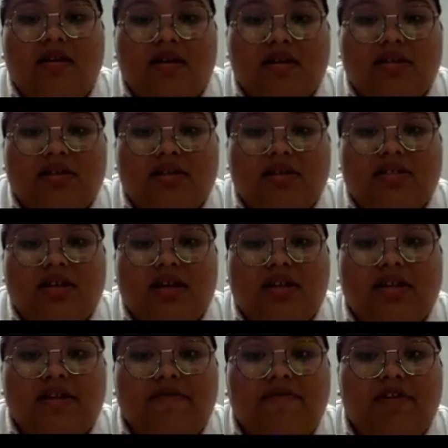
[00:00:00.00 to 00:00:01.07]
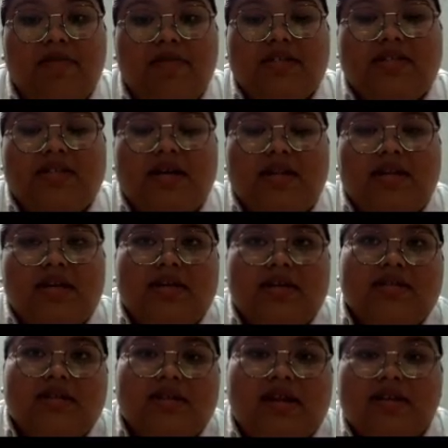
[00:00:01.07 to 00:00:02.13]
Research and development study
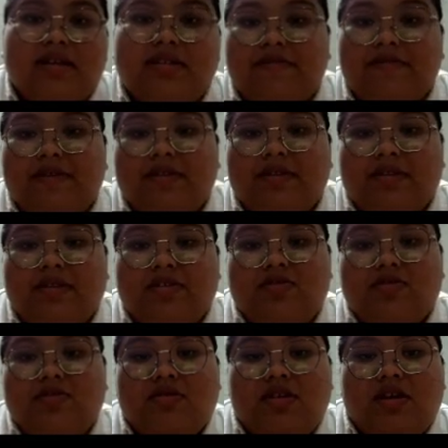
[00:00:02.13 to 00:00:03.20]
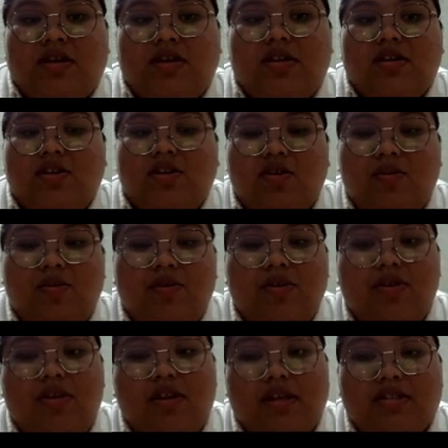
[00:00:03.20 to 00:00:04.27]
is an activity to seek a new
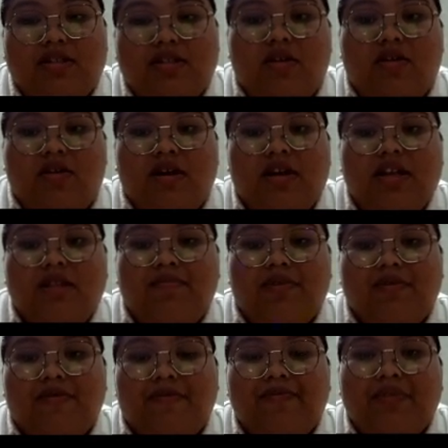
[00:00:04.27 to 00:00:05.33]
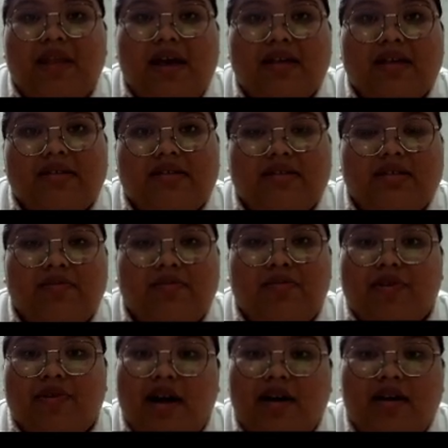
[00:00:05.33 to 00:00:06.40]
knowledge or improve existing
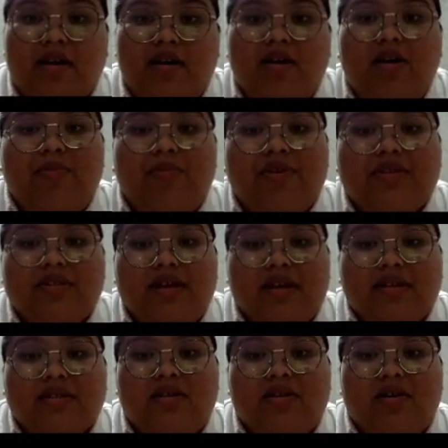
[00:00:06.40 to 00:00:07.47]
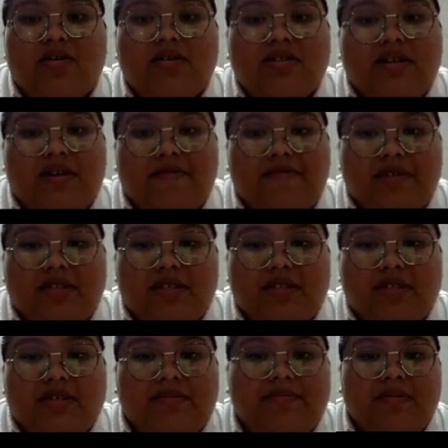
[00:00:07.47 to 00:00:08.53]
product, process, or
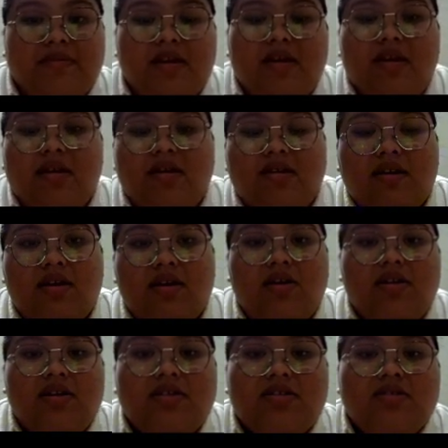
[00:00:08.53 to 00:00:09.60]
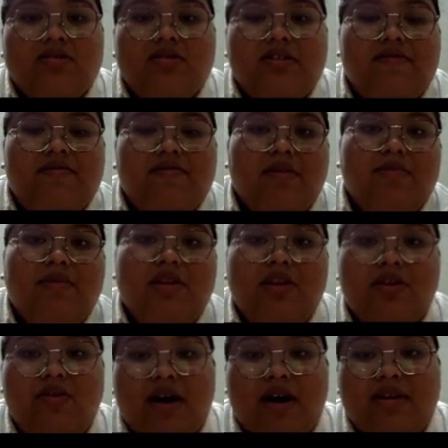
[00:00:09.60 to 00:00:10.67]
services. The goal is to develop
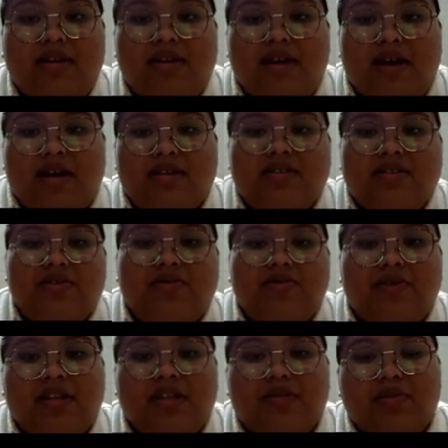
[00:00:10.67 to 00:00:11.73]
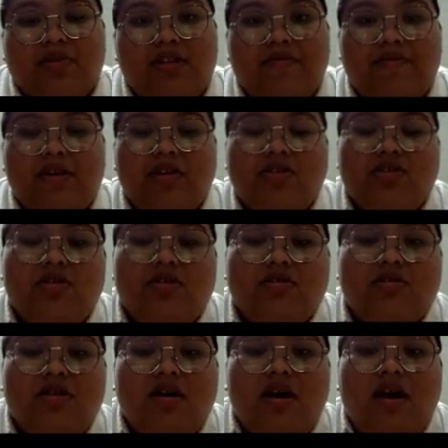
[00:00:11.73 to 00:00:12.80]
new ideas, create
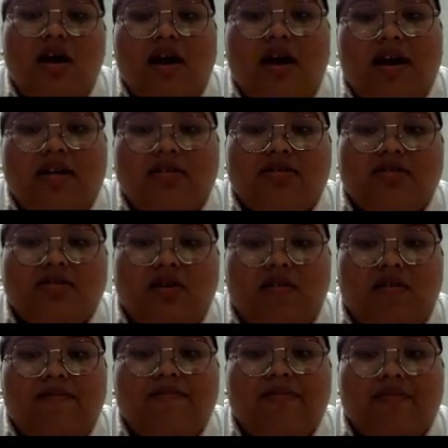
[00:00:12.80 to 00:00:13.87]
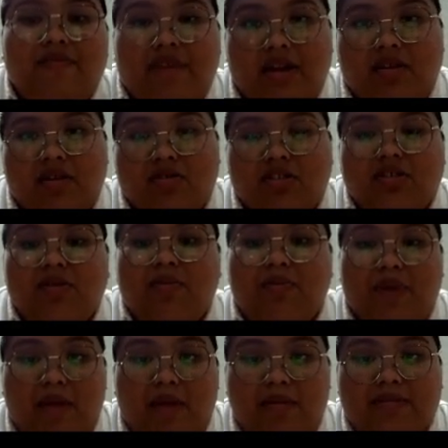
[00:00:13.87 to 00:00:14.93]
motivations, and solve various
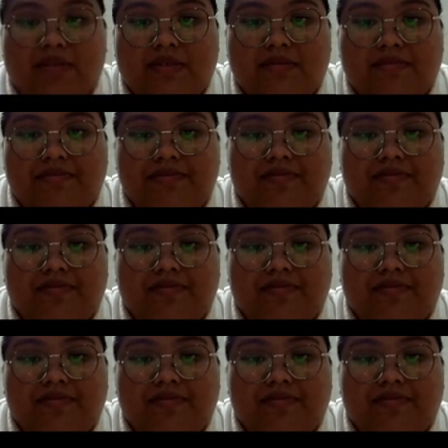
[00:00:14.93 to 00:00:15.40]
problems.